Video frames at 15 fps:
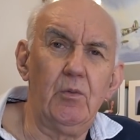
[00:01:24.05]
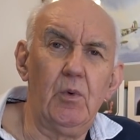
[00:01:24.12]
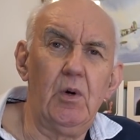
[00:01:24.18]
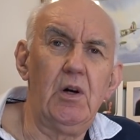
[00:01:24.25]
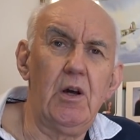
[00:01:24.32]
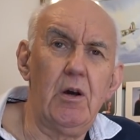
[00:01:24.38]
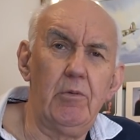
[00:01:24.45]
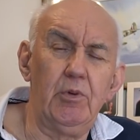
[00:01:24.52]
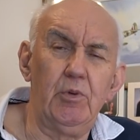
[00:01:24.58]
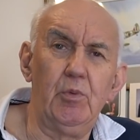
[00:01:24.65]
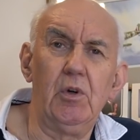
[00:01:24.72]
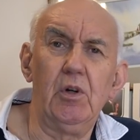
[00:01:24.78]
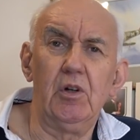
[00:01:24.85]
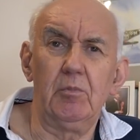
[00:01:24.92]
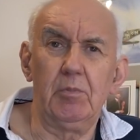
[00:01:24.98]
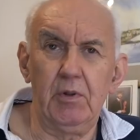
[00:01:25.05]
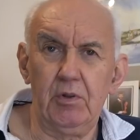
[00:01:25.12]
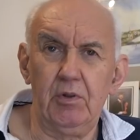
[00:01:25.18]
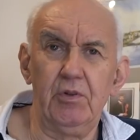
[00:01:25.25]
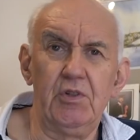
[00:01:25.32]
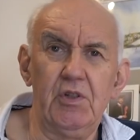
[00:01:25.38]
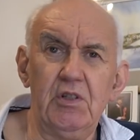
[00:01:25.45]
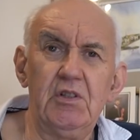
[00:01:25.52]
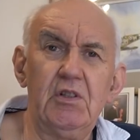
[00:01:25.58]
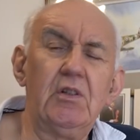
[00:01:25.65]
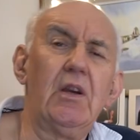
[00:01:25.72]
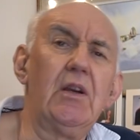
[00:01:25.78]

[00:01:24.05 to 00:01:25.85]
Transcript: wire would work because it's